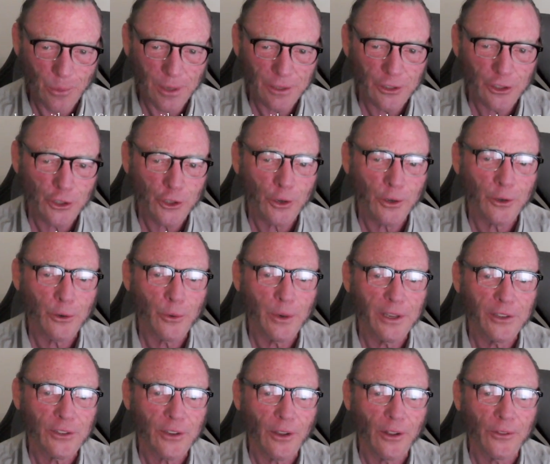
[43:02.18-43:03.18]
should
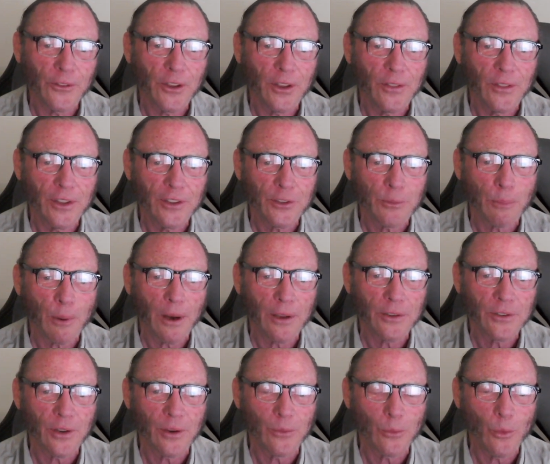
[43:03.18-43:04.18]
result in this
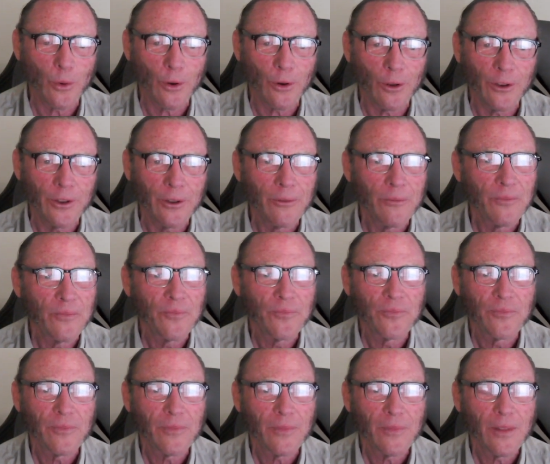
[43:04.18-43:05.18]
present world
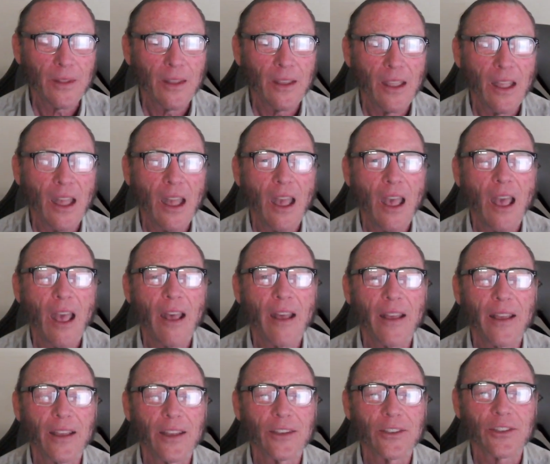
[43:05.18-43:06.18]

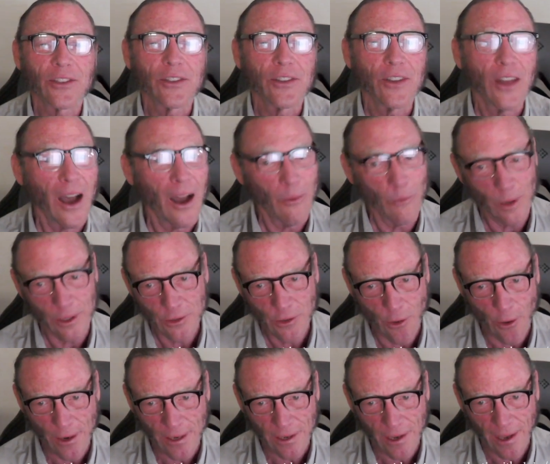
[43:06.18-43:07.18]
is not what's
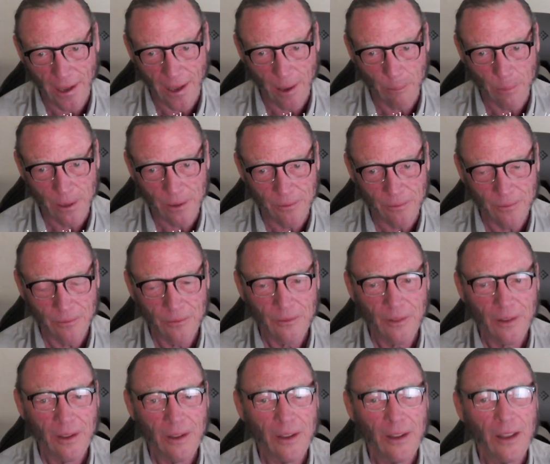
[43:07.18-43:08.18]
going to happen.
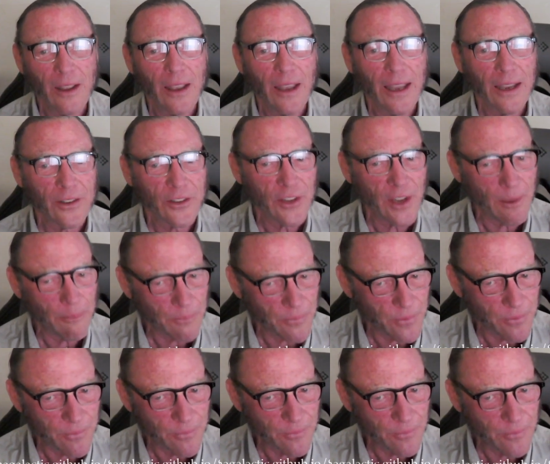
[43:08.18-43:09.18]
Except
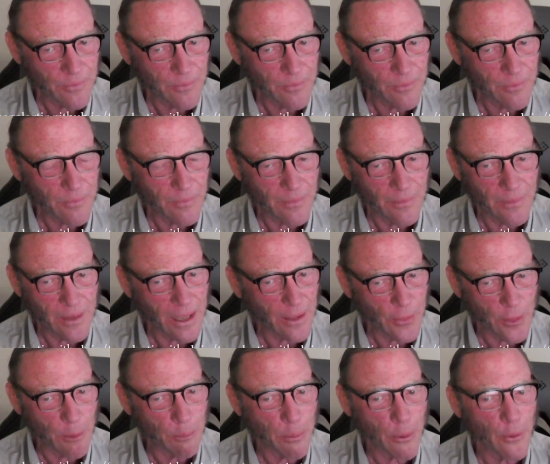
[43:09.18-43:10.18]
at
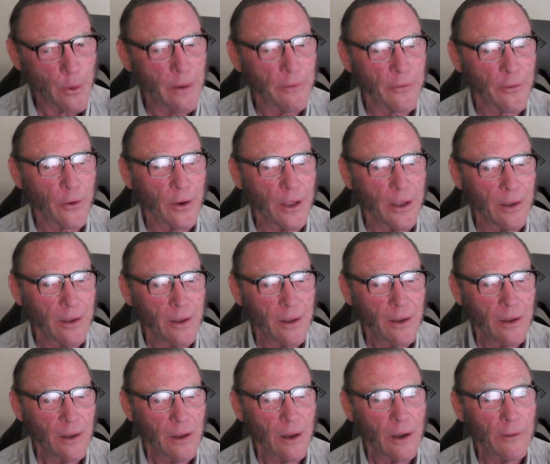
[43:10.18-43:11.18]
the periphery,
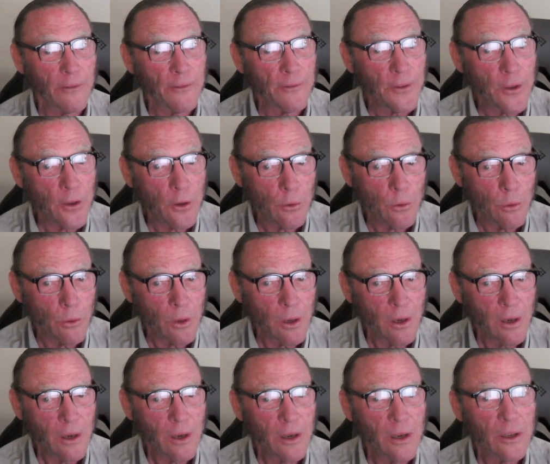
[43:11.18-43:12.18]
a few
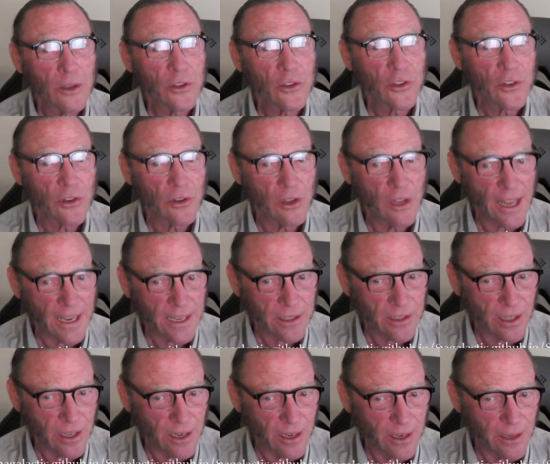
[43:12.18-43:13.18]

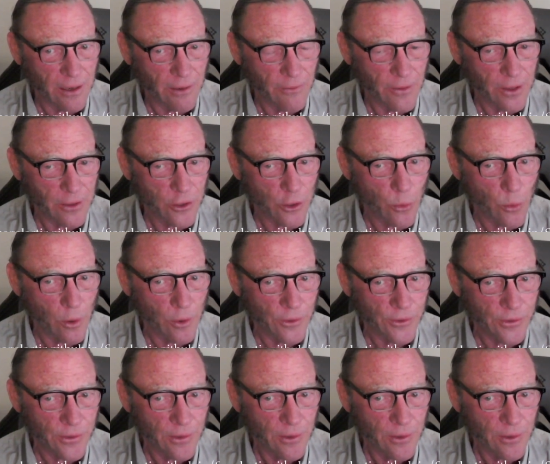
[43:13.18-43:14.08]
selected individuals,